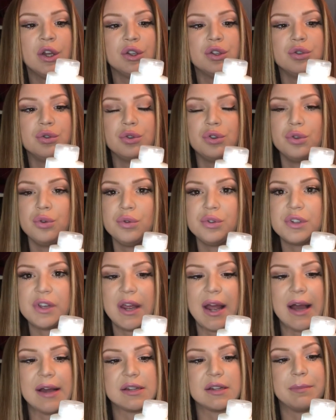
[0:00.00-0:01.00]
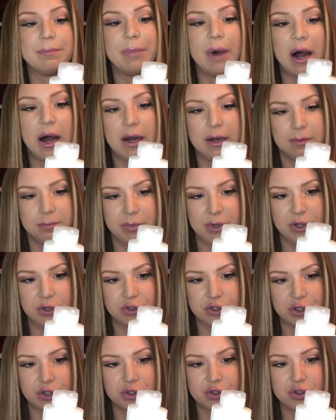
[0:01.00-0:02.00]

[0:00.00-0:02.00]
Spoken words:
You use it as a bond builder.